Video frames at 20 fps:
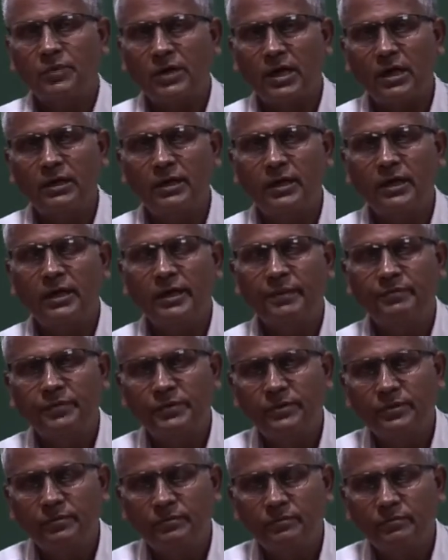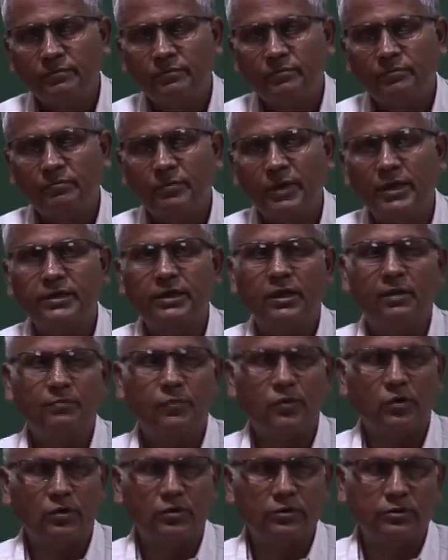partly gripped by the
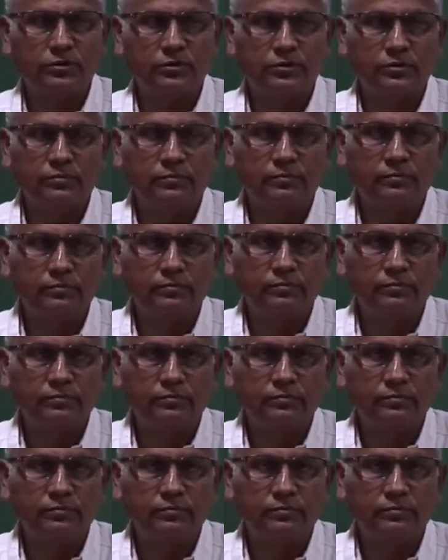aprons.